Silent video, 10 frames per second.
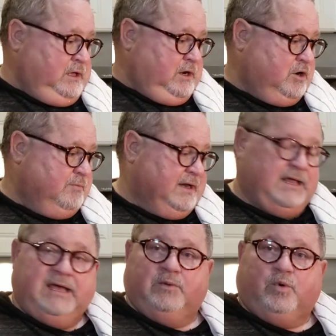her and my
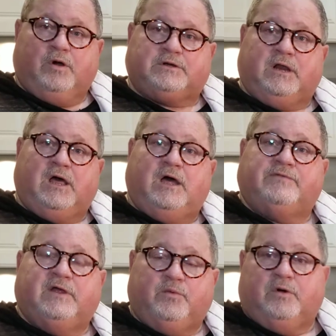dad worked a lot,
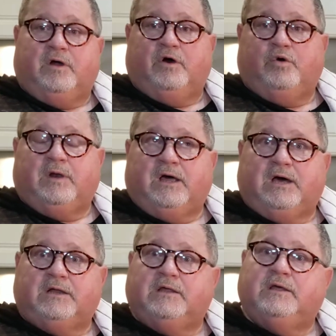they weren't home a
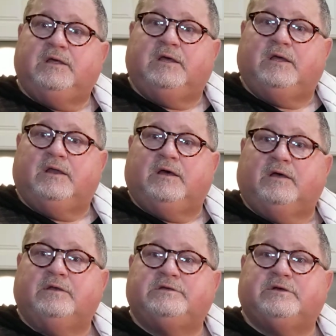lot, and
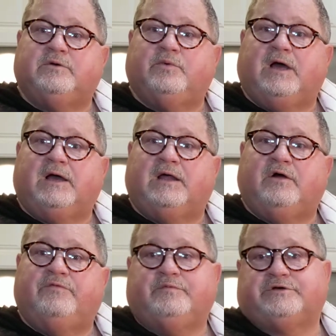so when I got
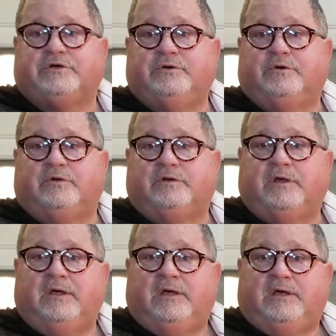home from school,
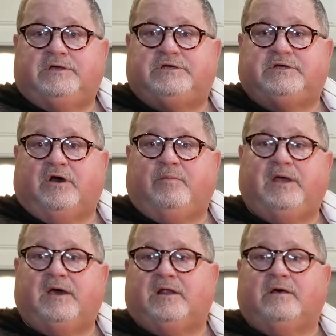she taught me
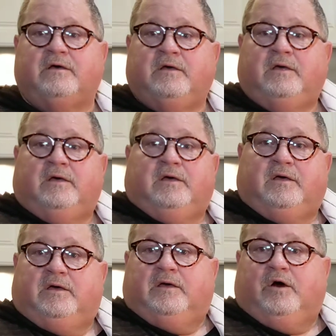how to
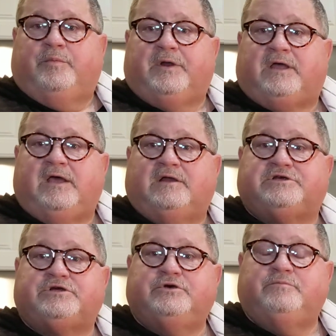open a can of
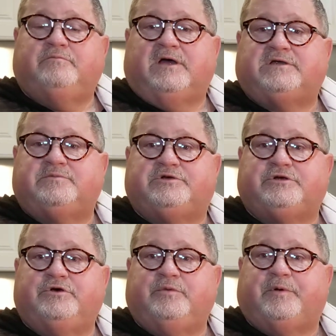soup, make some
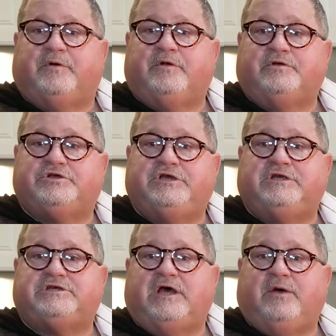soup, a grilled
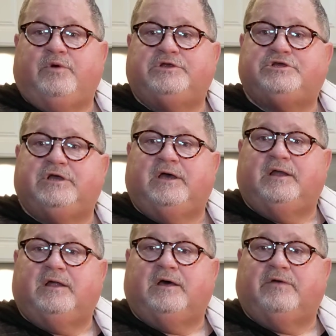cheese sandwich,
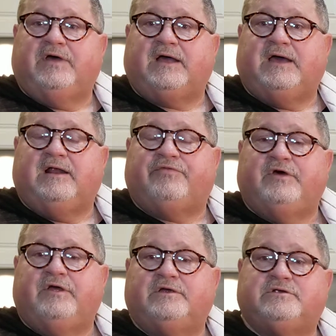and that kind of
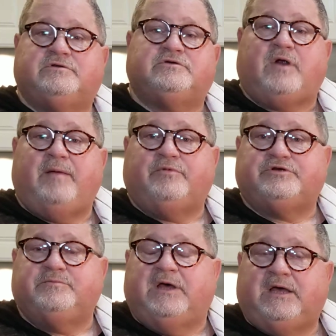thing, scramble
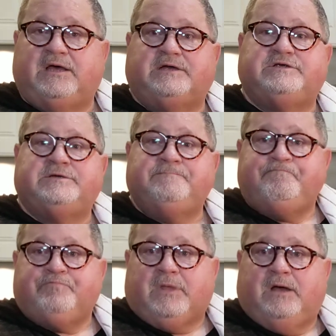some eggs,
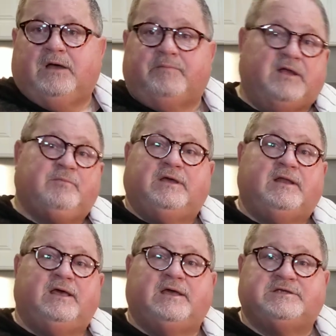make me an
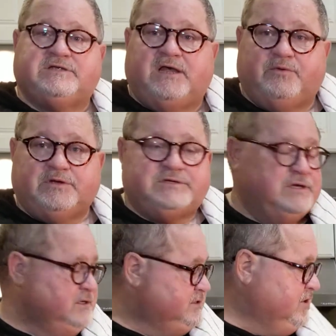egg sandwich.
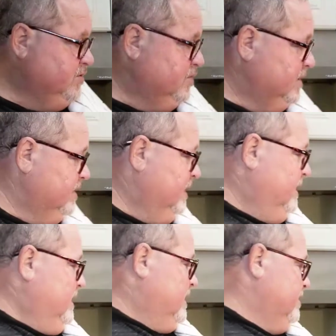So
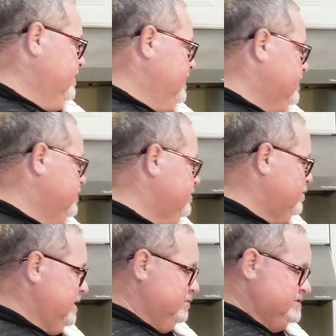I learned how to cook
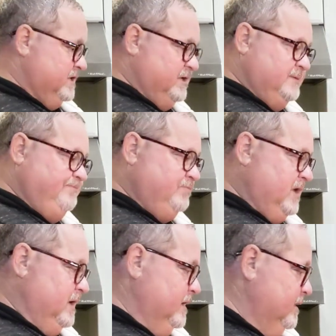when I was 8,
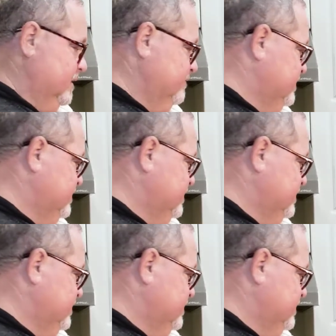and